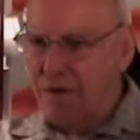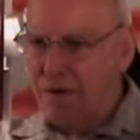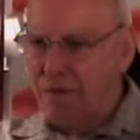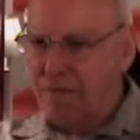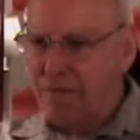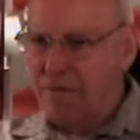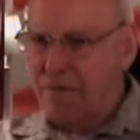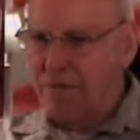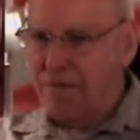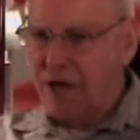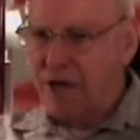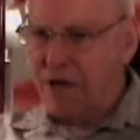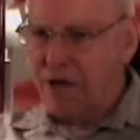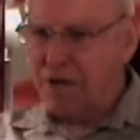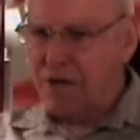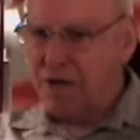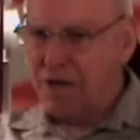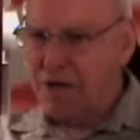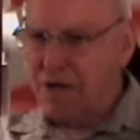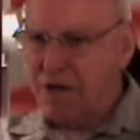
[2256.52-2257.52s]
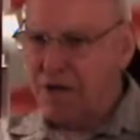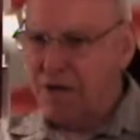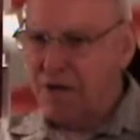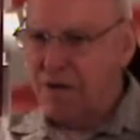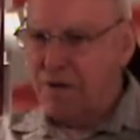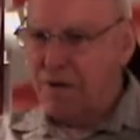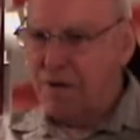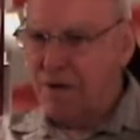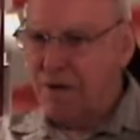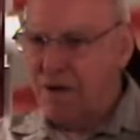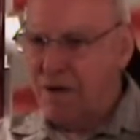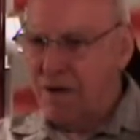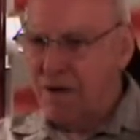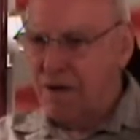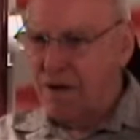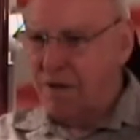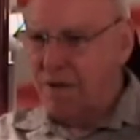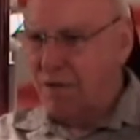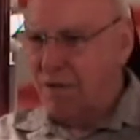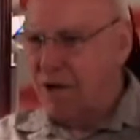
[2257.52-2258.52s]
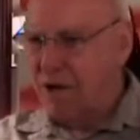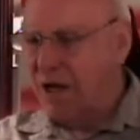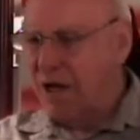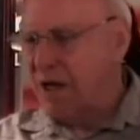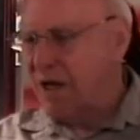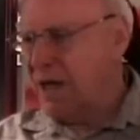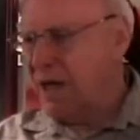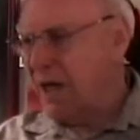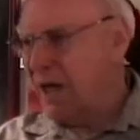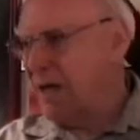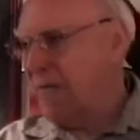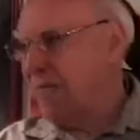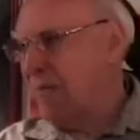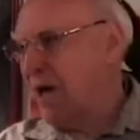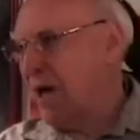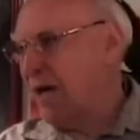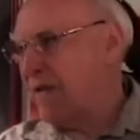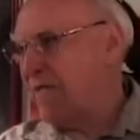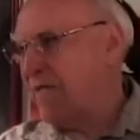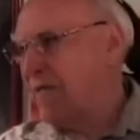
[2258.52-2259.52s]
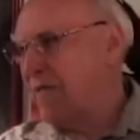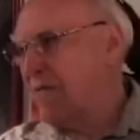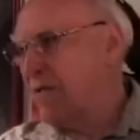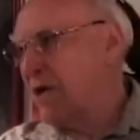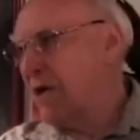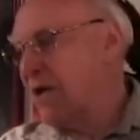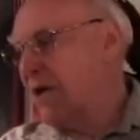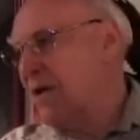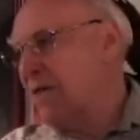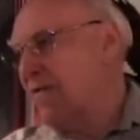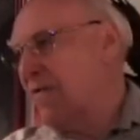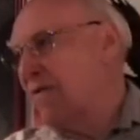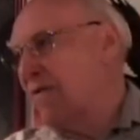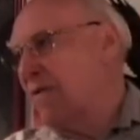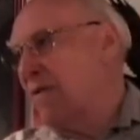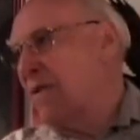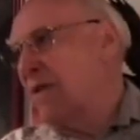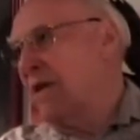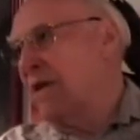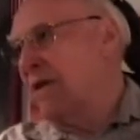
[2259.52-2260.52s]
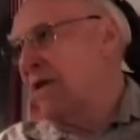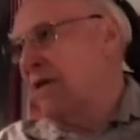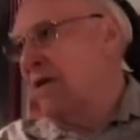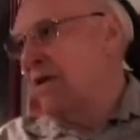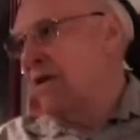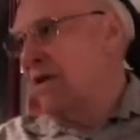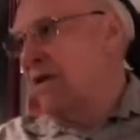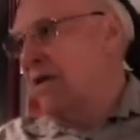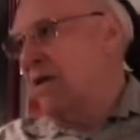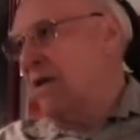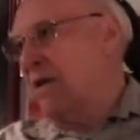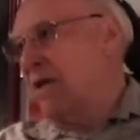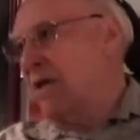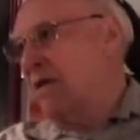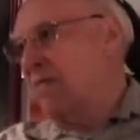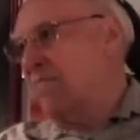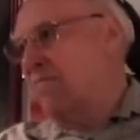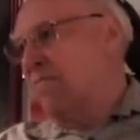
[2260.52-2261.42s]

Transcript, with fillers: from Texas, when he came back from leave, he